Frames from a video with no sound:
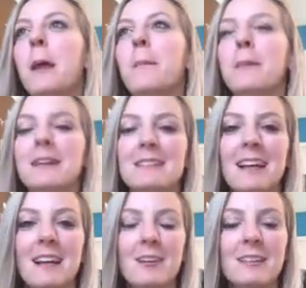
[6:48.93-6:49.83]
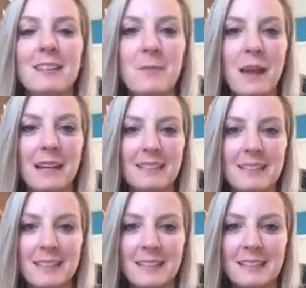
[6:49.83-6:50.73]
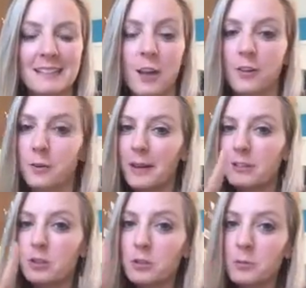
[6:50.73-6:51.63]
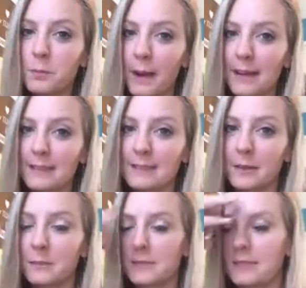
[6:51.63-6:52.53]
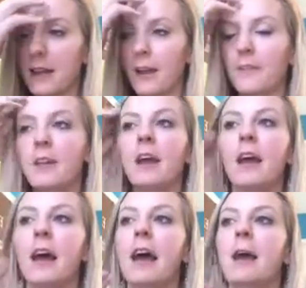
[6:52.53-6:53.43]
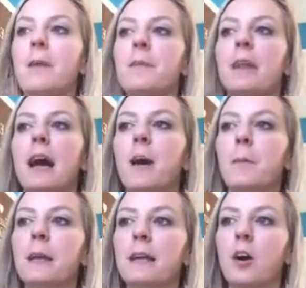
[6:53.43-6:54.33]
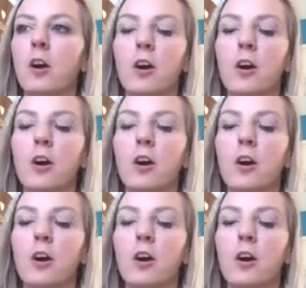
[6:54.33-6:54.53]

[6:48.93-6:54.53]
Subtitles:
because I go to the magazines, although I do buy some stuff. I'll pick